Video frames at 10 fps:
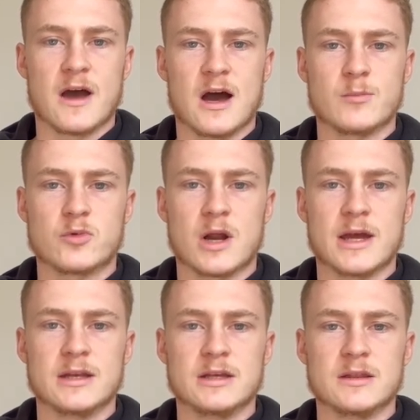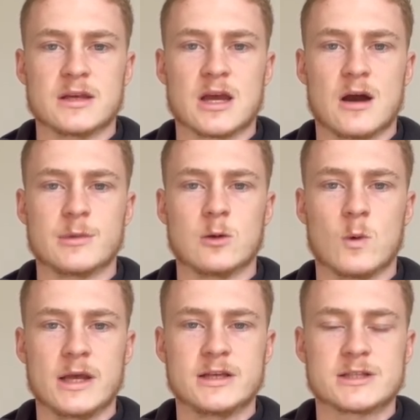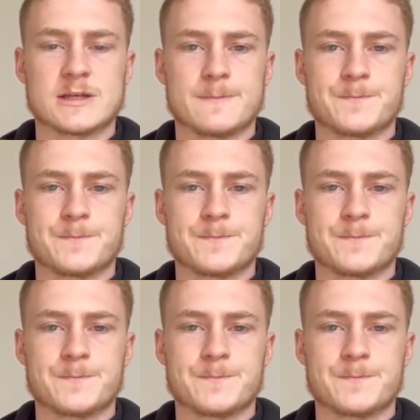upgrade in the coming weeks.